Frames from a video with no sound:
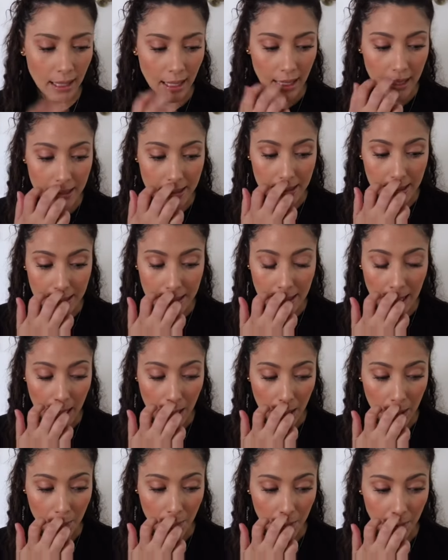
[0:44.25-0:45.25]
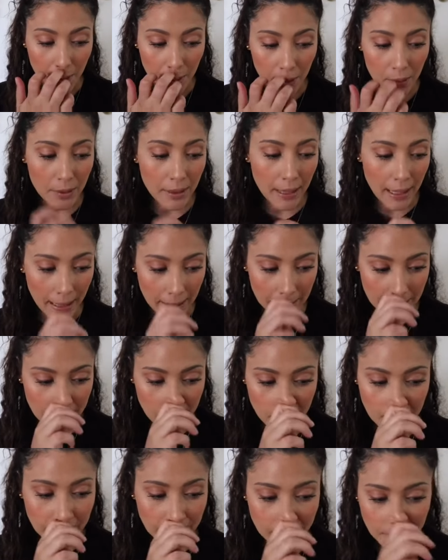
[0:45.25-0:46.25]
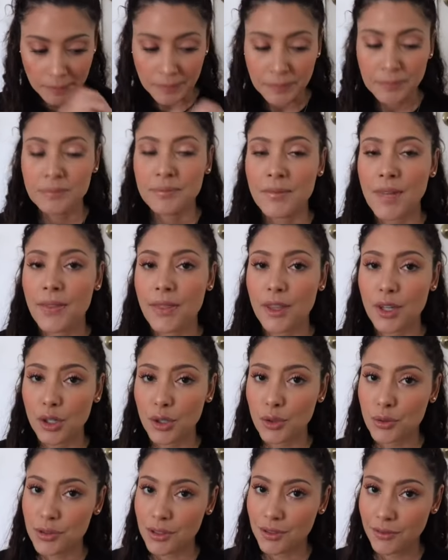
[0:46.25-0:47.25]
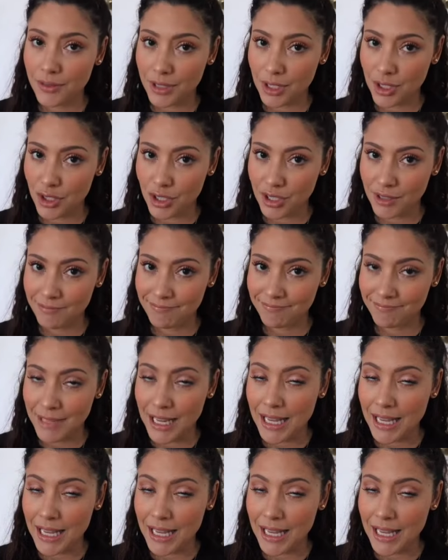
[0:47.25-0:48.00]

And today we're going to look at the crucifixion.